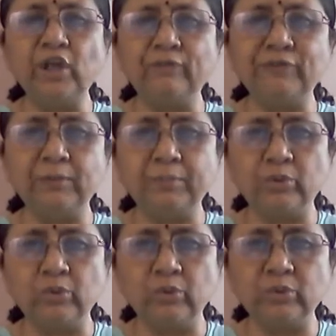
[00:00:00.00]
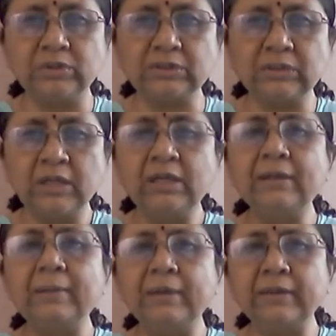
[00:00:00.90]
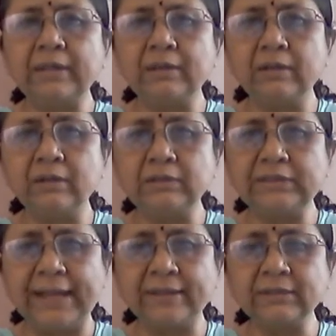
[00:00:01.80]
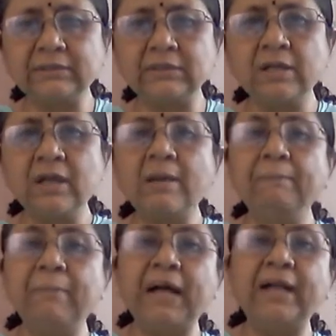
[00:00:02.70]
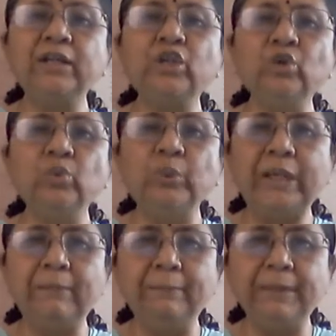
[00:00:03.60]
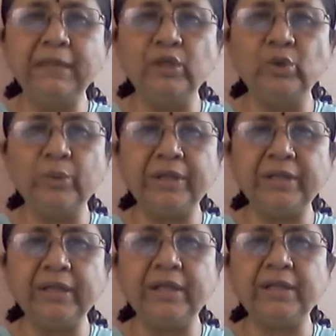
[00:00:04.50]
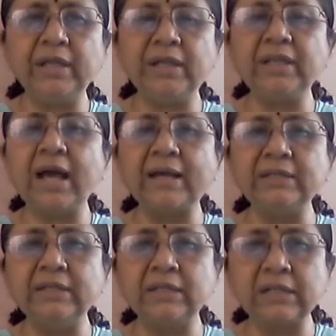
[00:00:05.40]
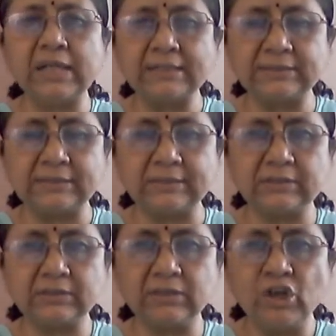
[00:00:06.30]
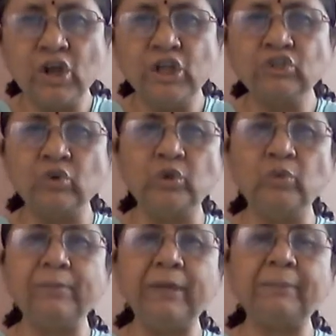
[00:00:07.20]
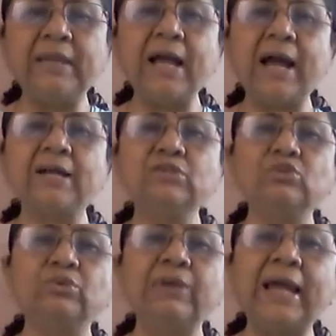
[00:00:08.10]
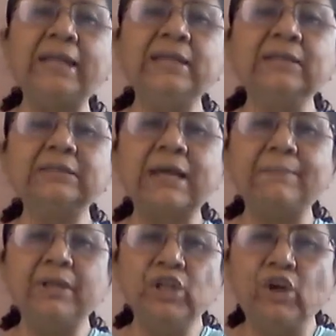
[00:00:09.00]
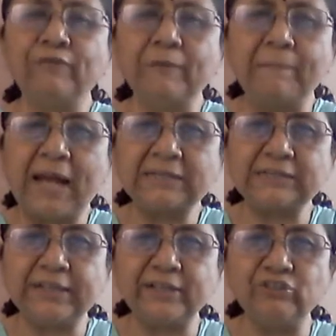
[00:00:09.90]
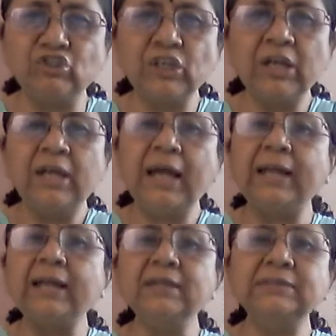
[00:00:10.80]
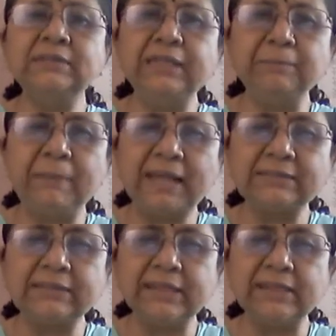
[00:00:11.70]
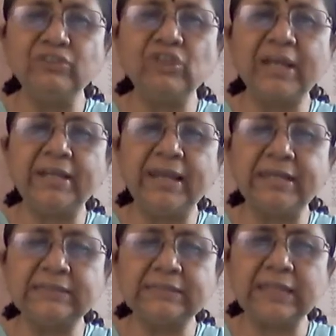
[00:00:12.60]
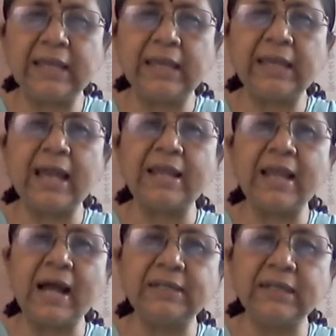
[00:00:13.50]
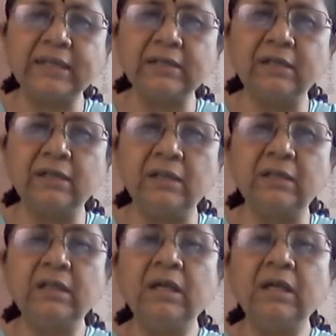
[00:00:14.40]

of the prose text, but you will be doing it in higher classes. So you may be asked to write a summary of a passage, an unseen passage, an essay, an article,